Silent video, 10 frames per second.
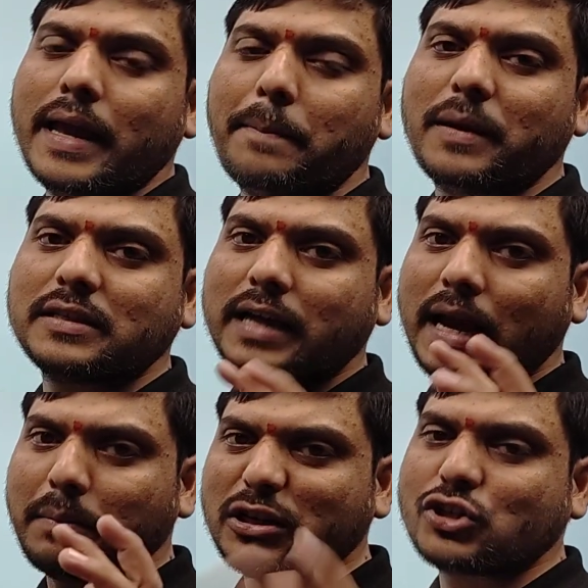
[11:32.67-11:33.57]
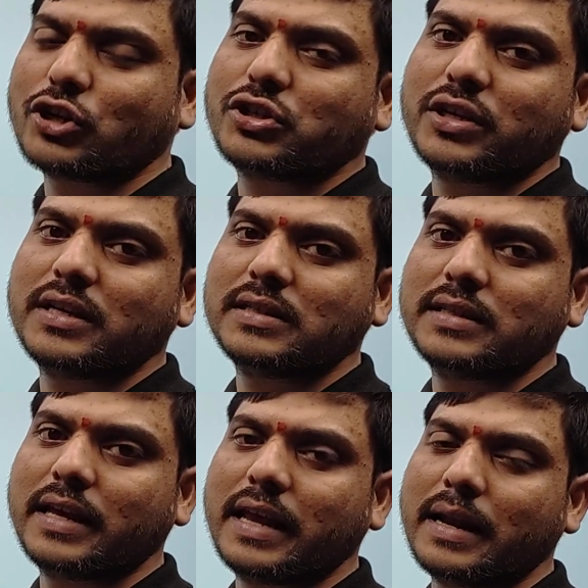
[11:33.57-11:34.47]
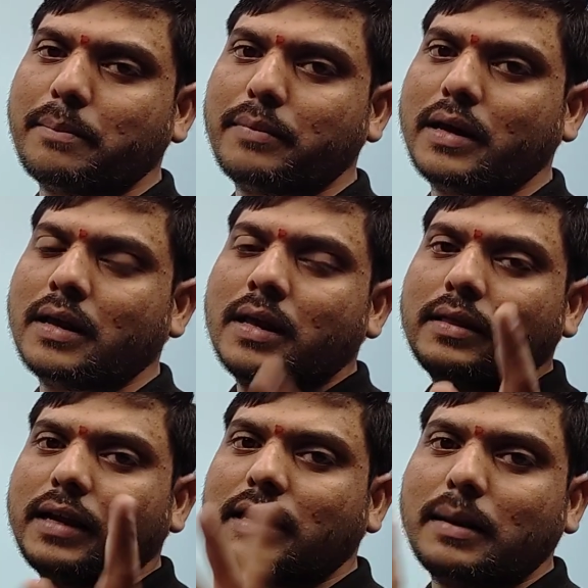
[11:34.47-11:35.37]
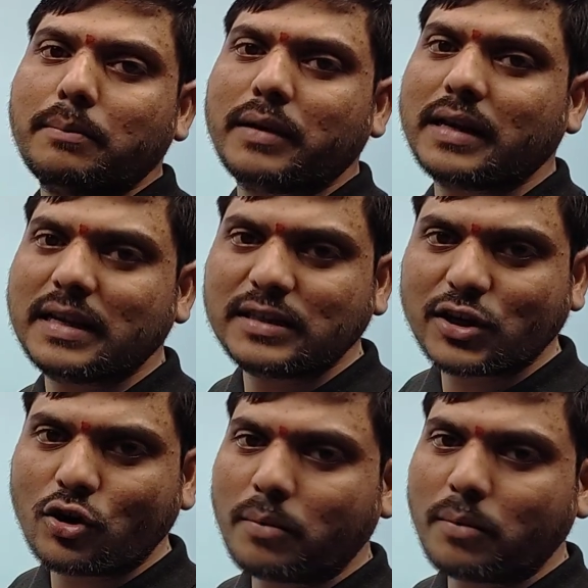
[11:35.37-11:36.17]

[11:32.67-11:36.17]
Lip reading: a plus ib structure is there a number. That number is a